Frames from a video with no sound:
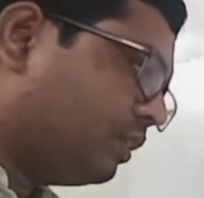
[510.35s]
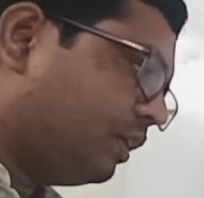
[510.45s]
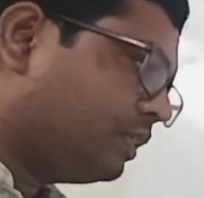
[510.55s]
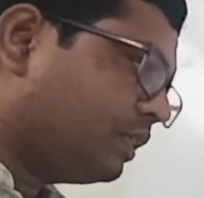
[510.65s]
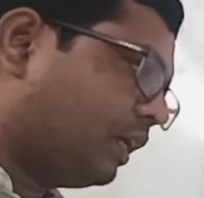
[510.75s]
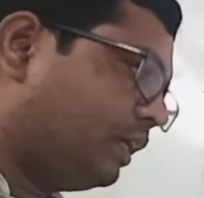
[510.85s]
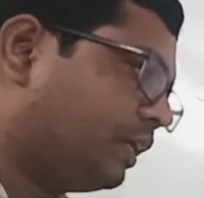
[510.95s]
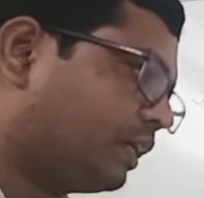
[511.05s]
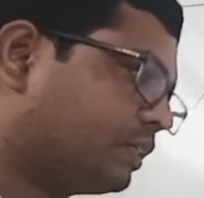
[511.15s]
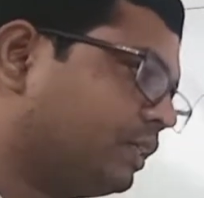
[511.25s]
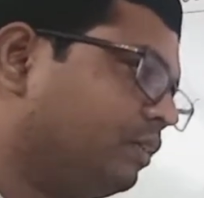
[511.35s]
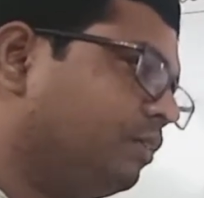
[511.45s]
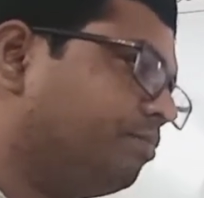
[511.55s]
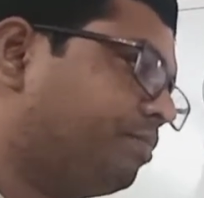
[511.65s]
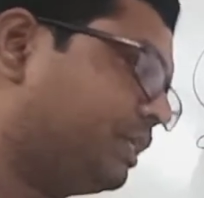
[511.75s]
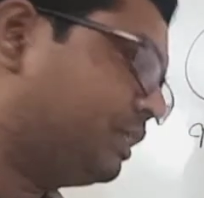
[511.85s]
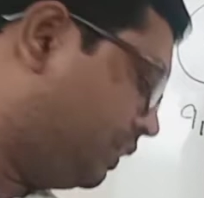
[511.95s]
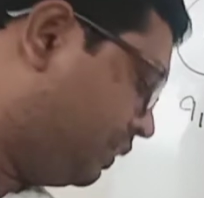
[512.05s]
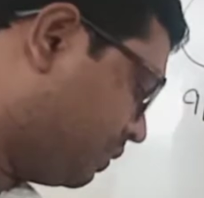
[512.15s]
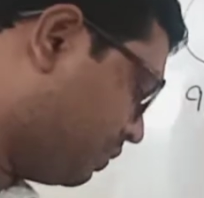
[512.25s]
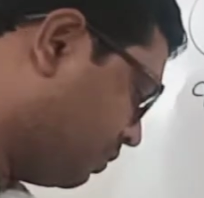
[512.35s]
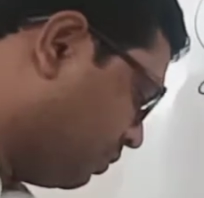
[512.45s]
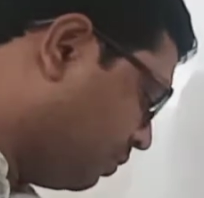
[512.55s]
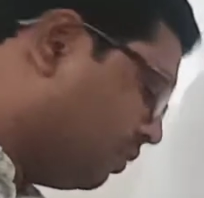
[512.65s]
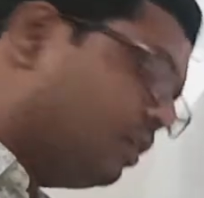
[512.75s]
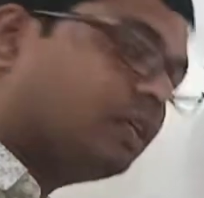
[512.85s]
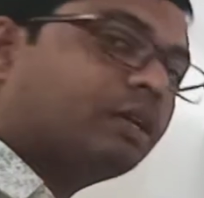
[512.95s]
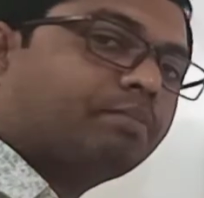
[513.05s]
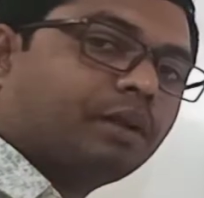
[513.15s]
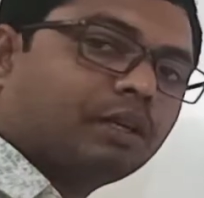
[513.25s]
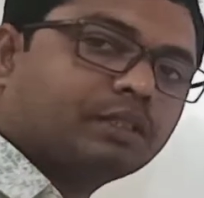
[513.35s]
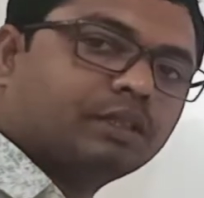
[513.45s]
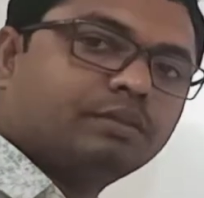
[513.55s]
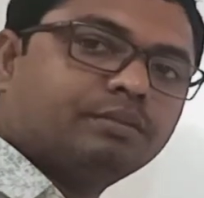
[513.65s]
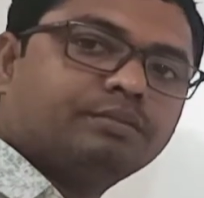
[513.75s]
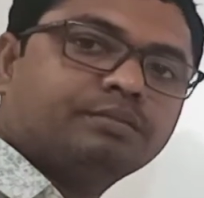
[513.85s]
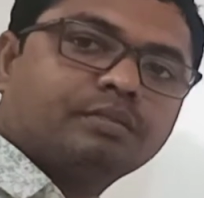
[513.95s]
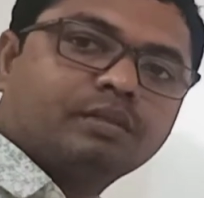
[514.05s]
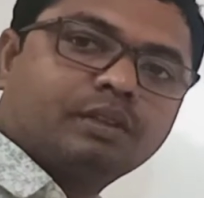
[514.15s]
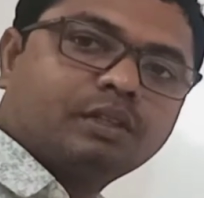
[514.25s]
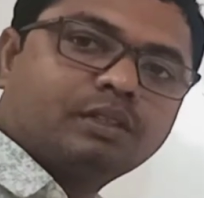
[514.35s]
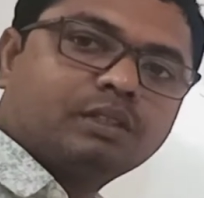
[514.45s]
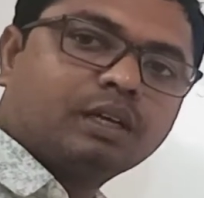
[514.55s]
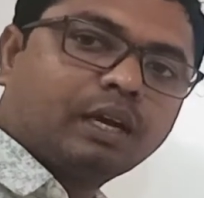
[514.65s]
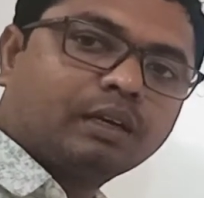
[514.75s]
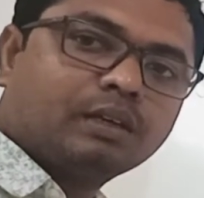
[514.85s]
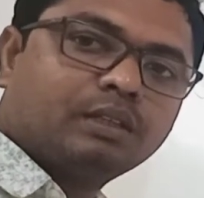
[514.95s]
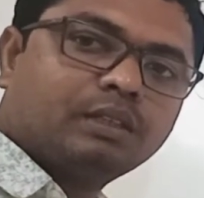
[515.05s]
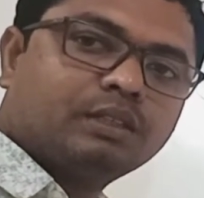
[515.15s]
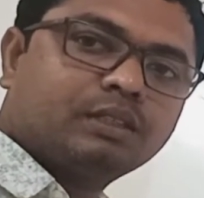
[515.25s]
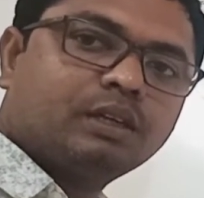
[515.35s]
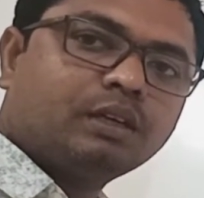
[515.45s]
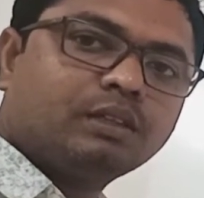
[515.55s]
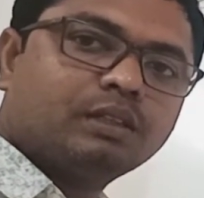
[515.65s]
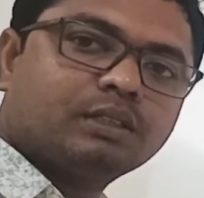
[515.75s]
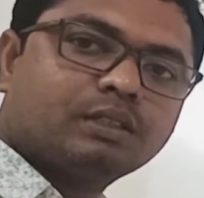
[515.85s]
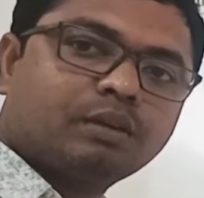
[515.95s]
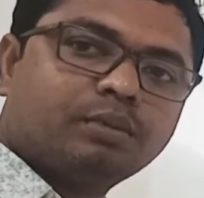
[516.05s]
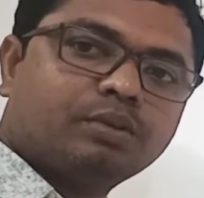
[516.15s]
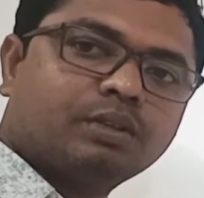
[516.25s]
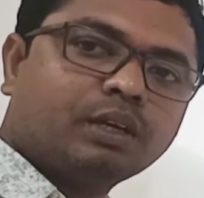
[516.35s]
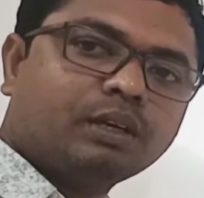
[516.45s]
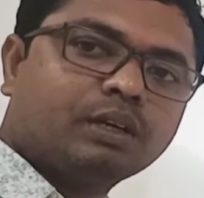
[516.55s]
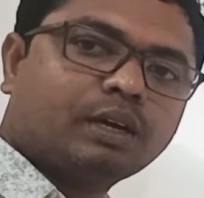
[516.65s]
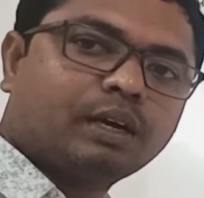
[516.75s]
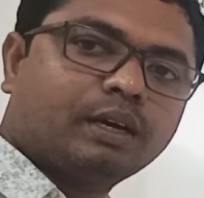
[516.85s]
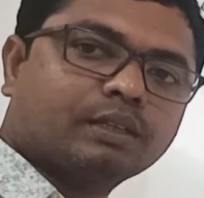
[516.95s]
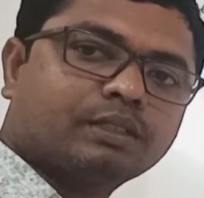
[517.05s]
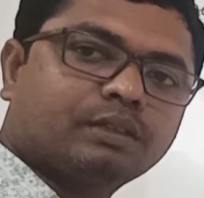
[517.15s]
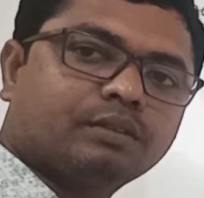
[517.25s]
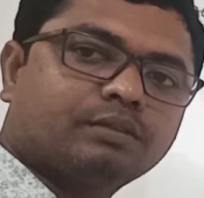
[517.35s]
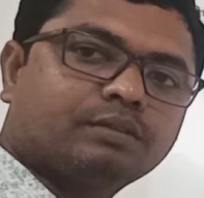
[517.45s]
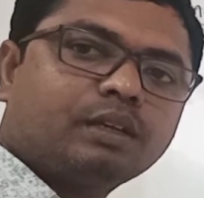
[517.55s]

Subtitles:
Thus conduction precedes repulsion. This is about the conduction.